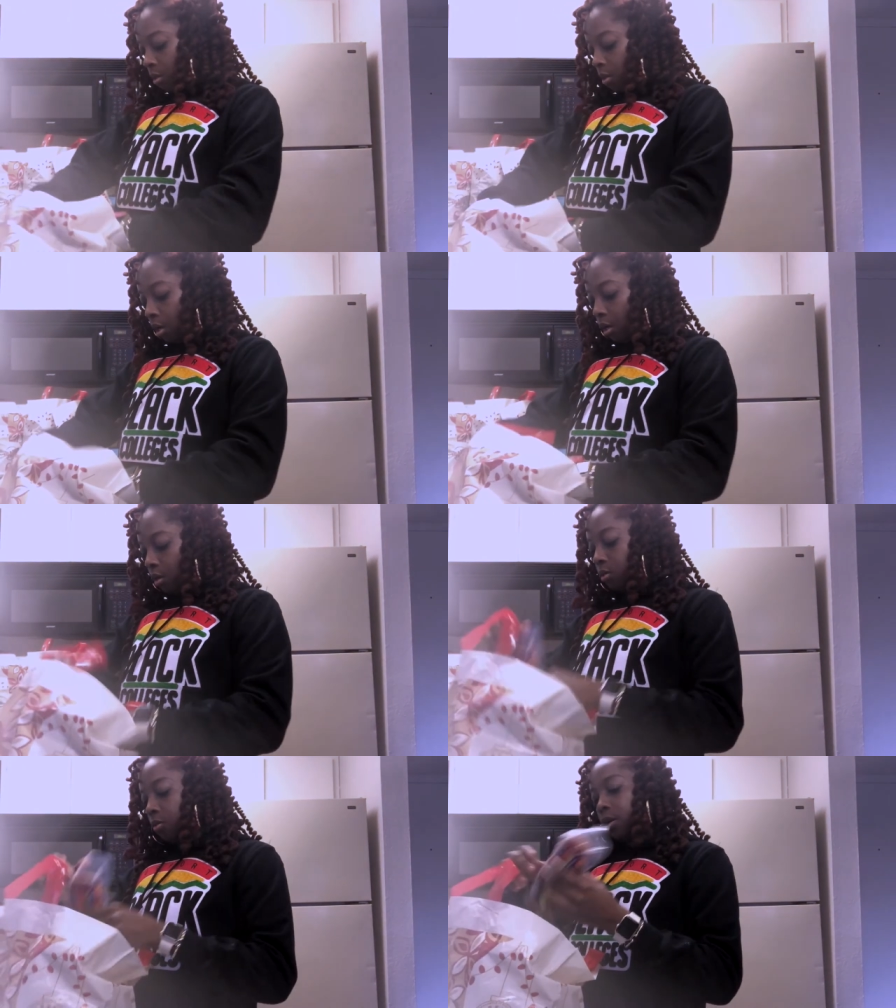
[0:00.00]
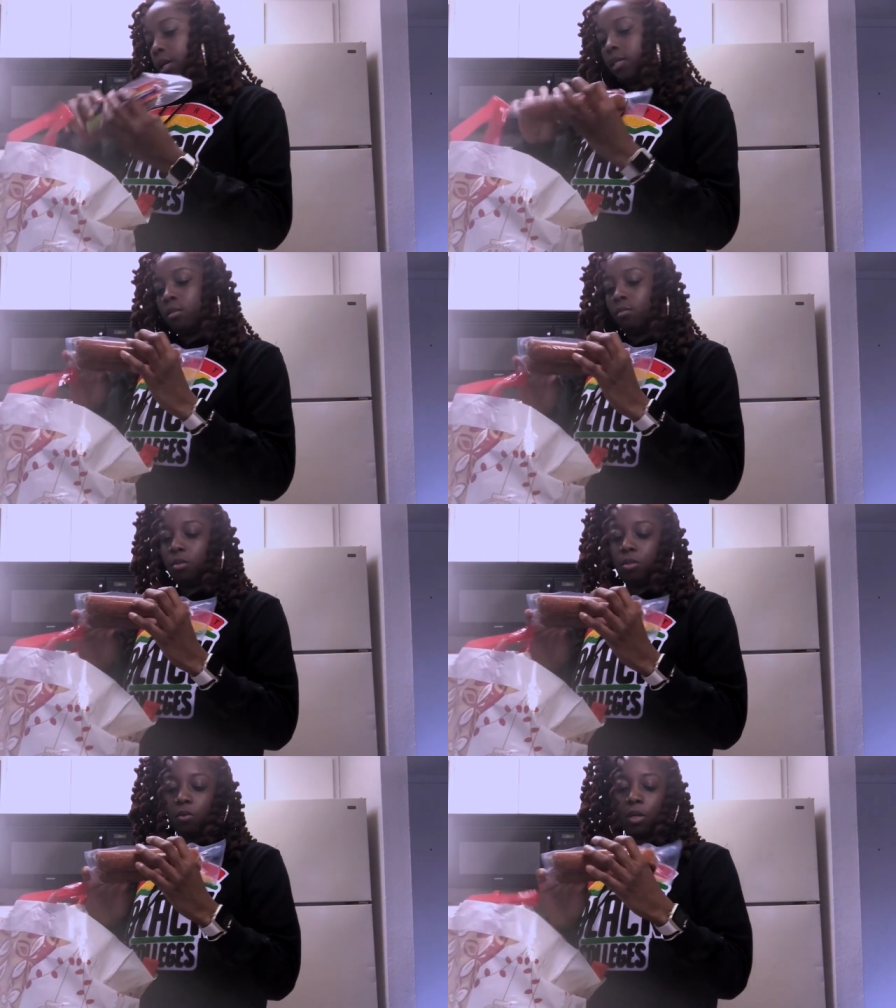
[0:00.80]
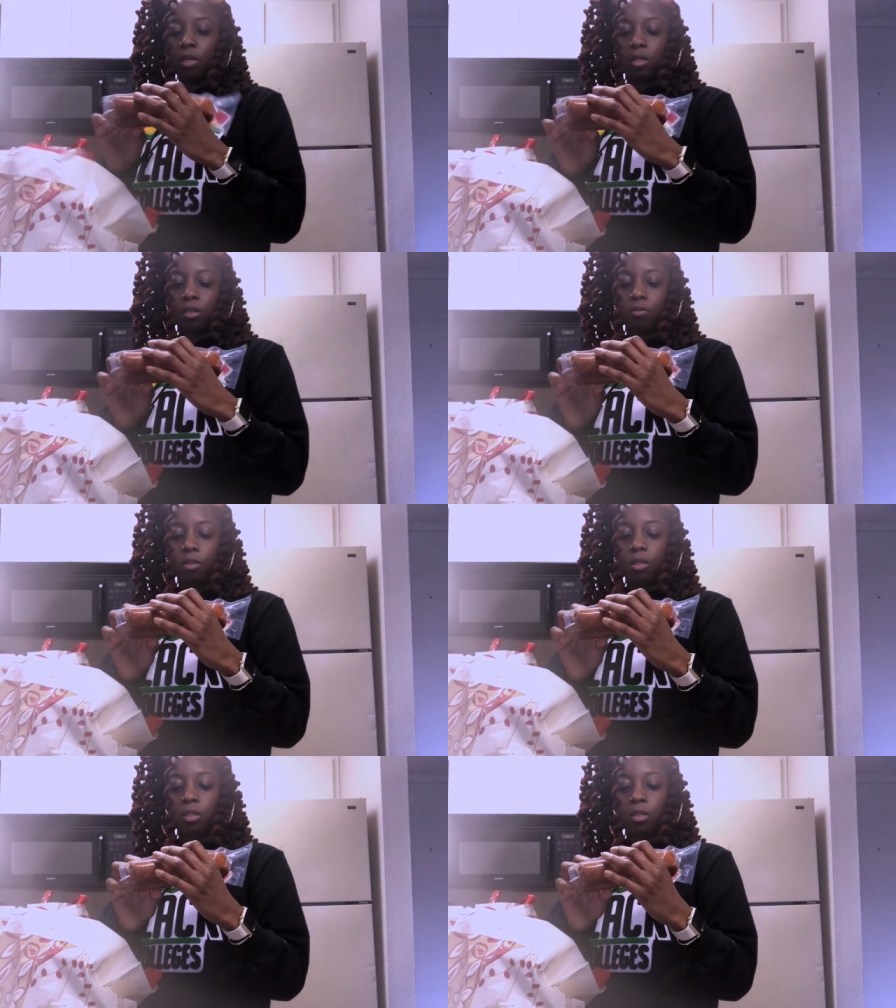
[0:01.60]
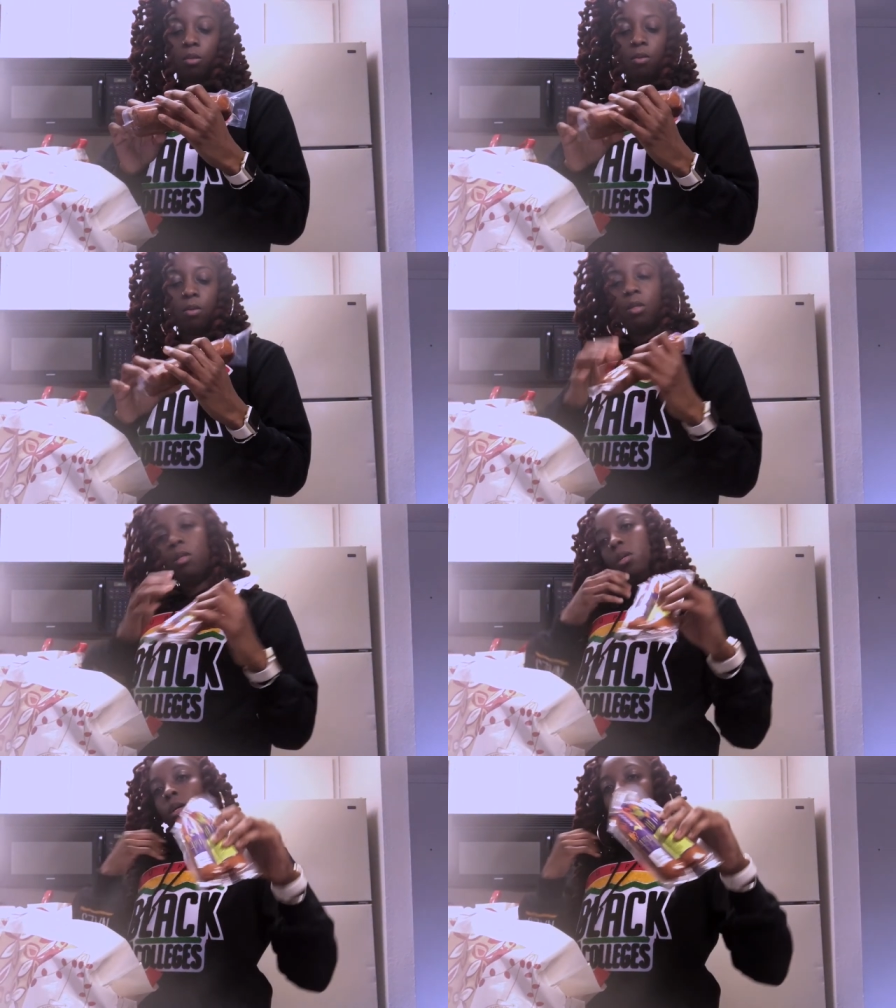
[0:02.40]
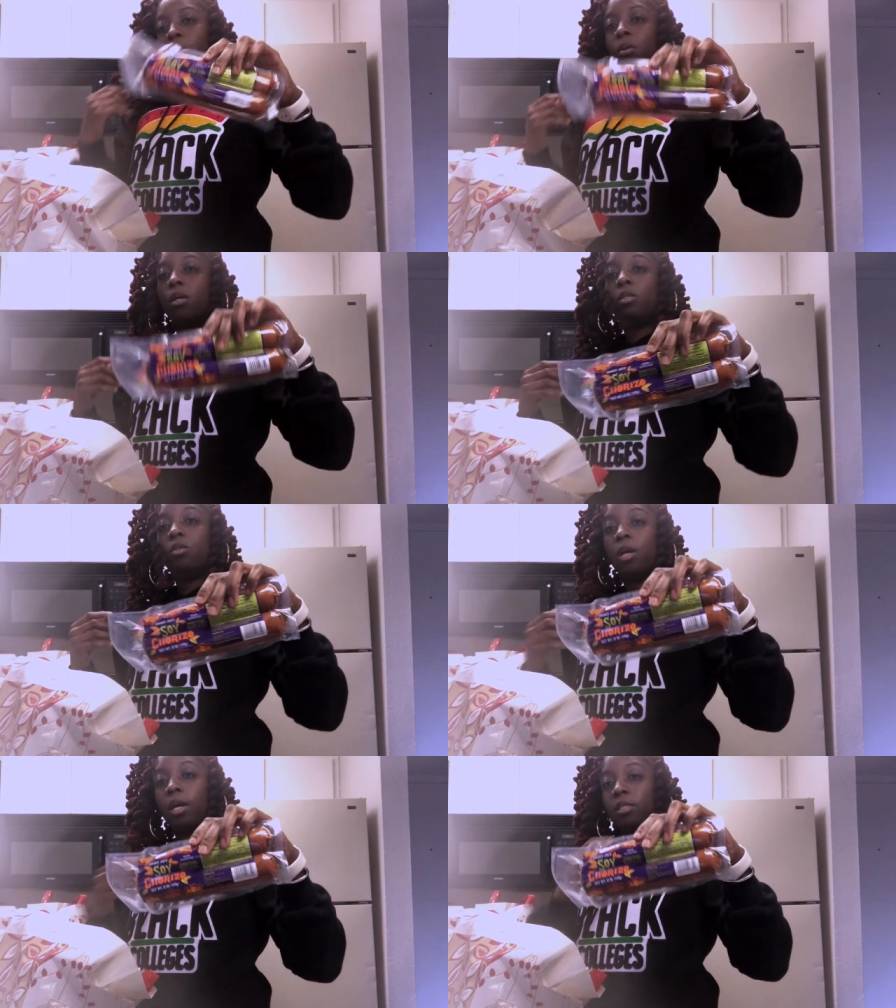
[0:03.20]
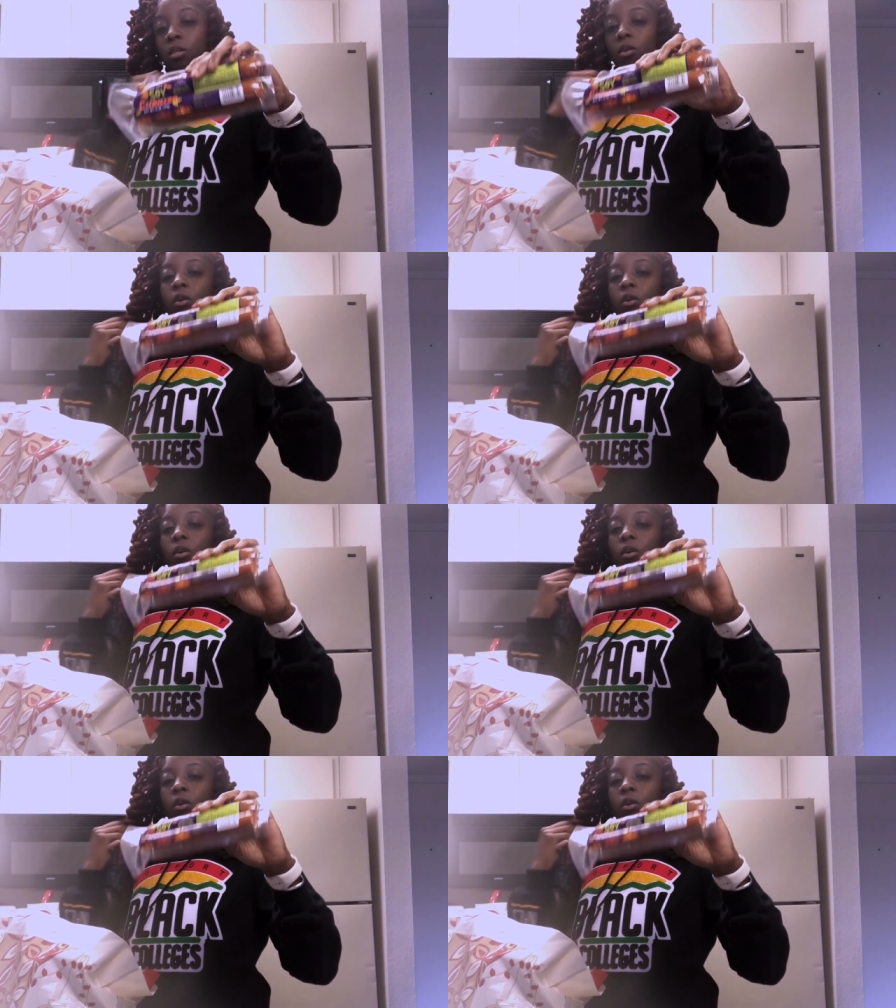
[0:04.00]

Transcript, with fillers: I also got some soy chorizo because you guys know